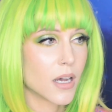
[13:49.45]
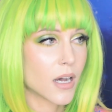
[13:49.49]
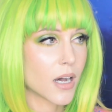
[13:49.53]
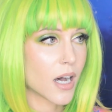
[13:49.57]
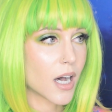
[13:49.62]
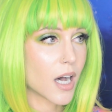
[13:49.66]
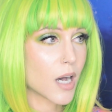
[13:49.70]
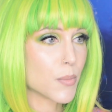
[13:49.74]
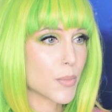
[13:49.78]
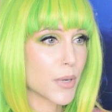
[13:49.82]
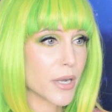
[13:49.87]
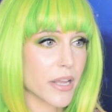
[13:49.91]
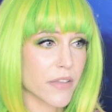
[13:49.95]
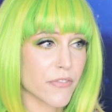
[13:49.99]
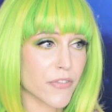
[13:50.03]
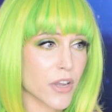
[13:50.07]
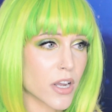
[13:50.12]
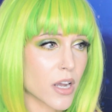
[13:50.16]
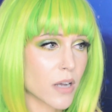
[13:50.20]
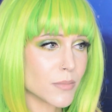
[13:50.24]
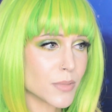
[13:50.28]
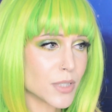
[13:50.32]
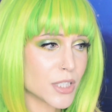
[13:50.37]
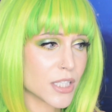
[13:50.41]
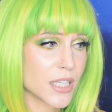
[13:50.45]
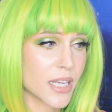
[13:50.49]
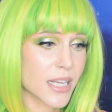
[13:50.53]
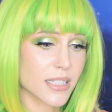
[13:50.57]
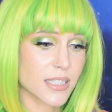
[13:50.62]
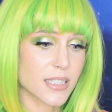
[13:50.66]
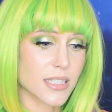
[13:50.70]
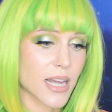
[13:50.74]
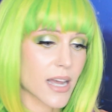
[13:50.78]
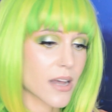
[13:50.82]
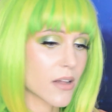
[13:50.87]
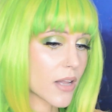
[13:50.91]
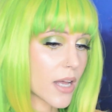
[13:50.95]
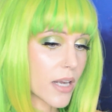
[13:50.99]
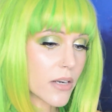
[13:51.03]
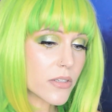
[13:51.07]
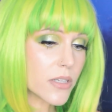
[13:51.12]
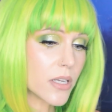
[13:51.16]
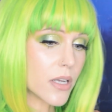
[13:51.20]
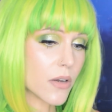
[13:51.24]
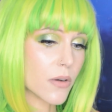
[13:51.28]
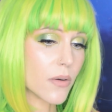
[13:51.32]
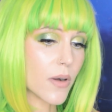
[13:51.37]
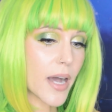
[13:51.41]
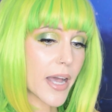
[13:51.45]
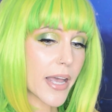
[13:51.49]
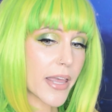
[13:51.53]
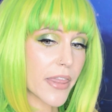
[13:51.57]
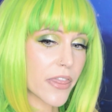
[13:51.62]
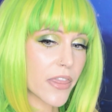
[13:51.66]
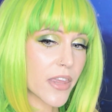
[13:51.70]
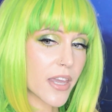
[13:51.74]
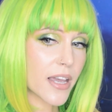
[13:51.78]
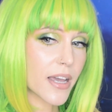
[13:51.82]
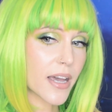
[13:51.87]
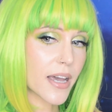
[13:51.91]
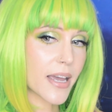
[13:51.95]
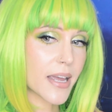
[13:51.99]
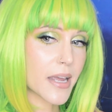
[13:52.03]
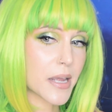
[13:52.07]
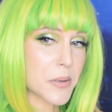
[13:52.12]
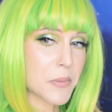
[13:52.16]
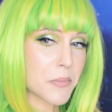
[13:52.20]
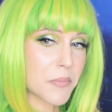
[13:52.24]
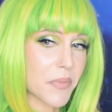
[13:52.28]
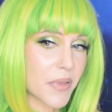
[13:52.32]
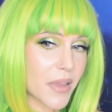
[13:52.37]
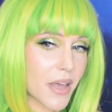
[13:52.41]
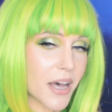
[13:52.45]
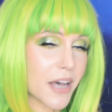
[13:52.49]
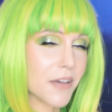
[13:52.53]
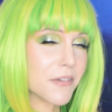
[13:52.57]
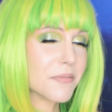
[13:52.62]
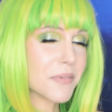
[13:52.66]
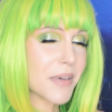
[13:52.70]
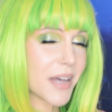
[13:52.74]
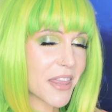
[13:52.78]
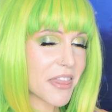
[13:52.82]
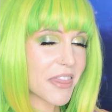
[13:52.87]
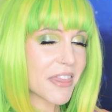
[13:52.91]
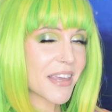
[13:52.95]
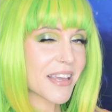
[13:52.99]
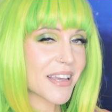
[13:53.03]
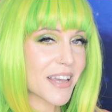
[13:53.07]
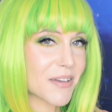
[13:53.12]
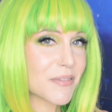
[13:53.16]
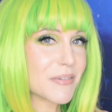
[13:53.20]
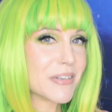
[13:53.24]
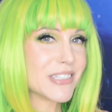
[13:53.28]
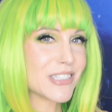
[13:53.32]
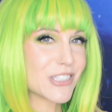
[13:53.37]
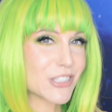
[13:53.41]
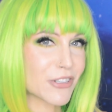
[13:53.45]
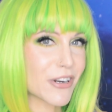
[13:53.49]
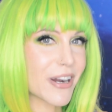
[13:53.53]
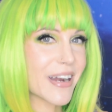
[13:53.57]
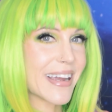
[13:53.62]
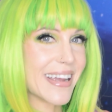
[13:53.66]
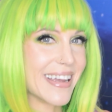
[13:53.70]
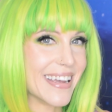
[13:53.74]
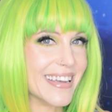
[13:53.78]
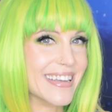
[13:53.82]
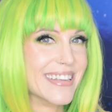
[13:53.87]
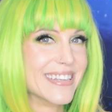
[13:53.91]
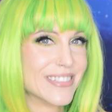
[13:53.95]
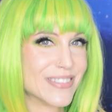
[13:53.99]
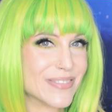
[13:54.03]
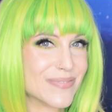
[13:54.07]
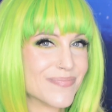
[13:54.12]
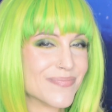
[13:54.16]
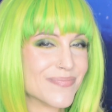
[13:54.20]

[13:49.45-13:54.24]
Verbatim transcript: But if it comes to Yes Style, I don't know. I think I would try it.